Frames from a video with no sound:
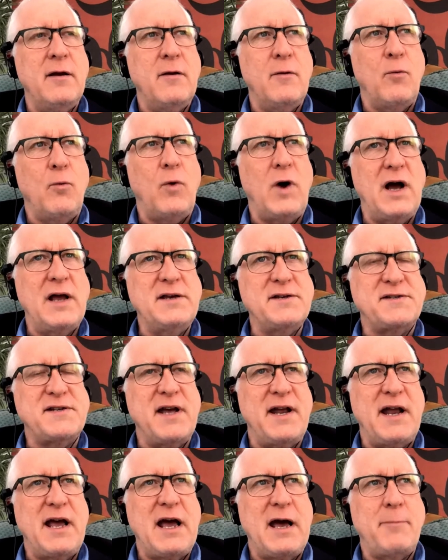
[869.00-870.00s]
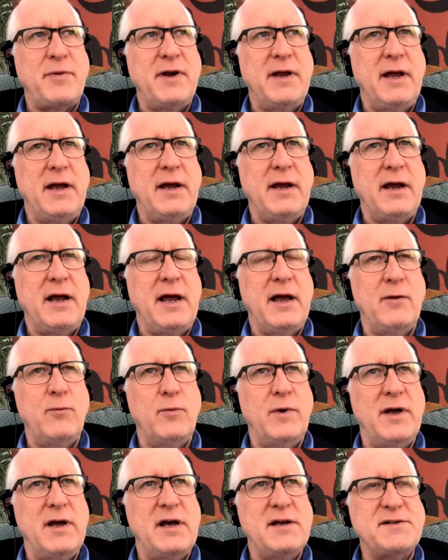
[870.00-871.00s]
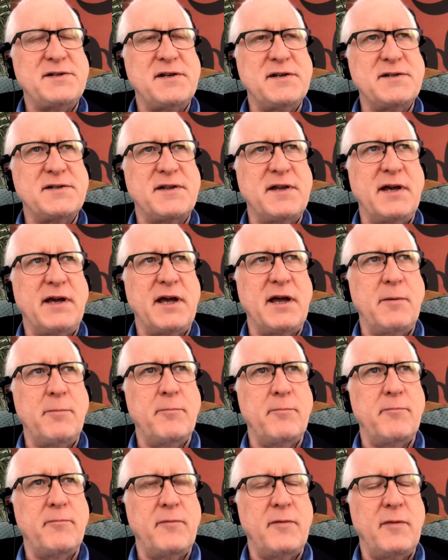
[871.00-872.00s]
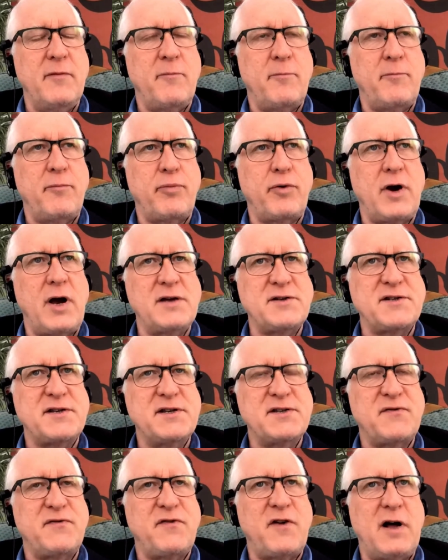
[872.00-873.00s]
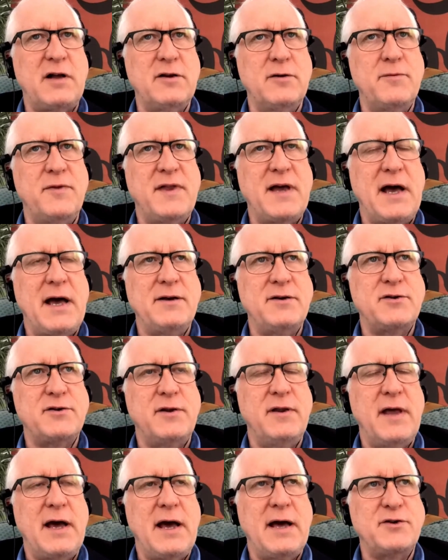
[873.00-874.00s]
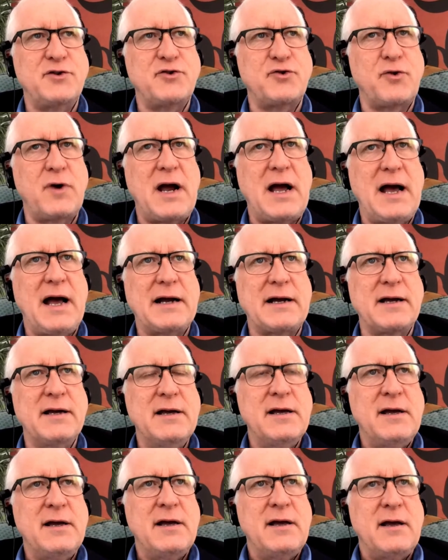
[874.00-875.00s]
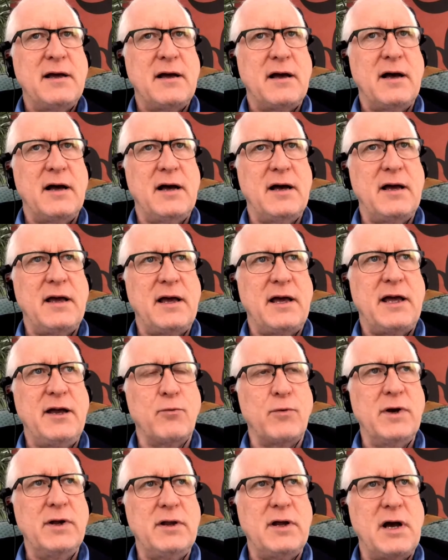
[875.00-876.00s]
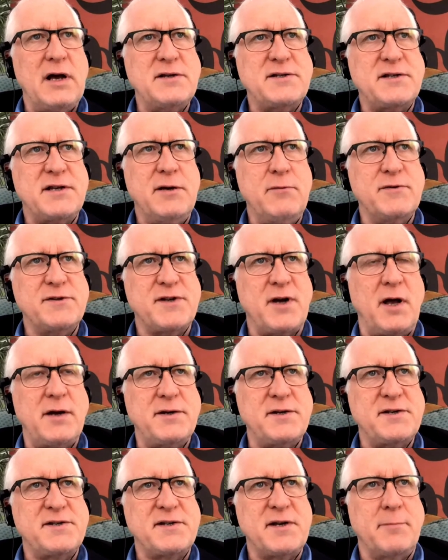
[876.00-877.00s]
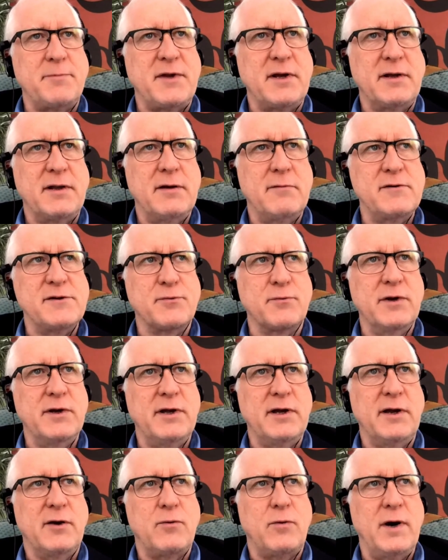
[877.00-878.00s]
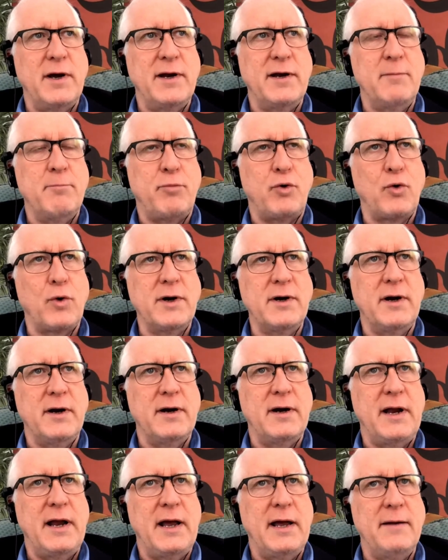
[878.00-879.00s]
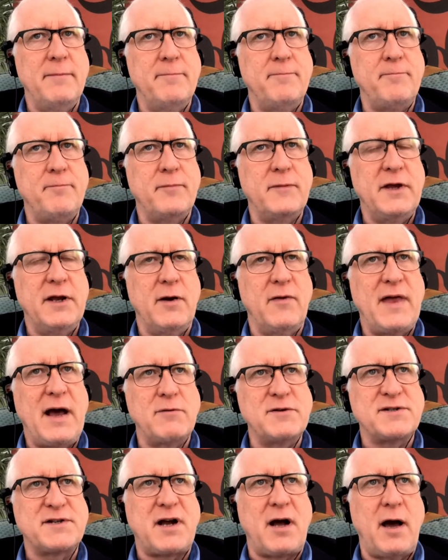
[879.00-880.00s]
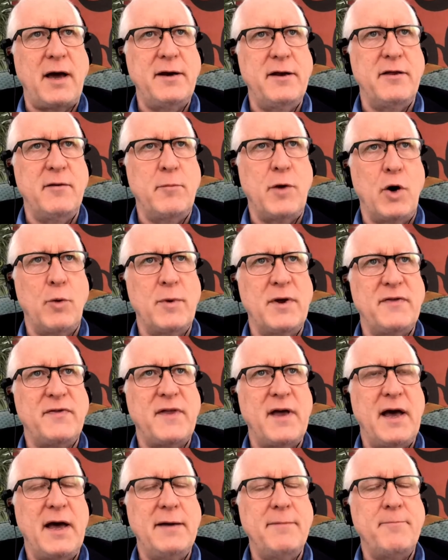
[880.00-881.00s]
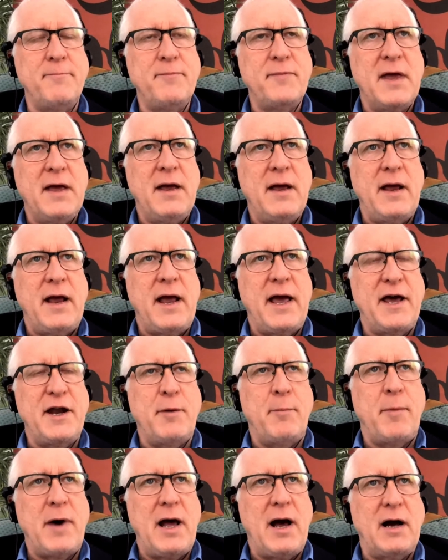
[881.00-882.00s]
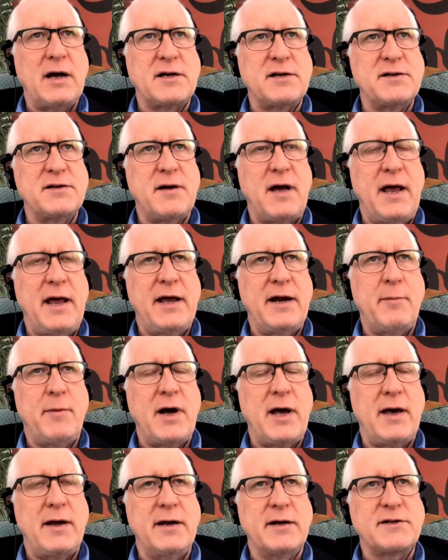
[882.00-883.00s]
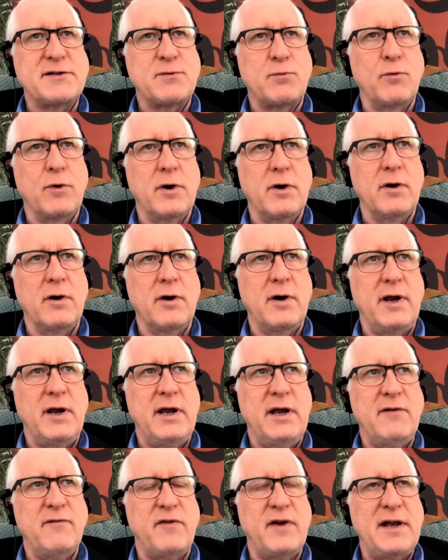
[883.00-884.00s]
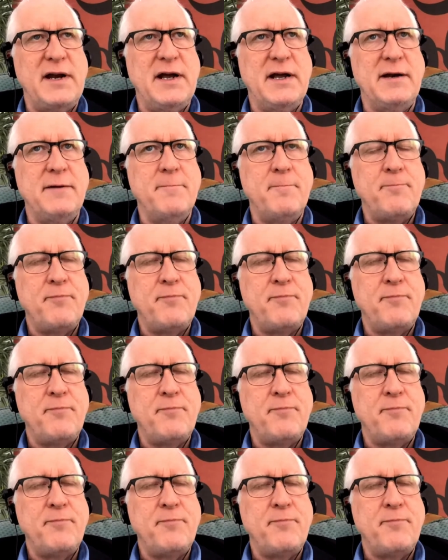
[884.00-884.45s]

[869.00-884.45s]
why is that happening?" And as his thinking process followed that that track uh, he realized he was onto something that was really quite important. And, you know, that was kind of the moment that antibiotic, antibiotics were invented.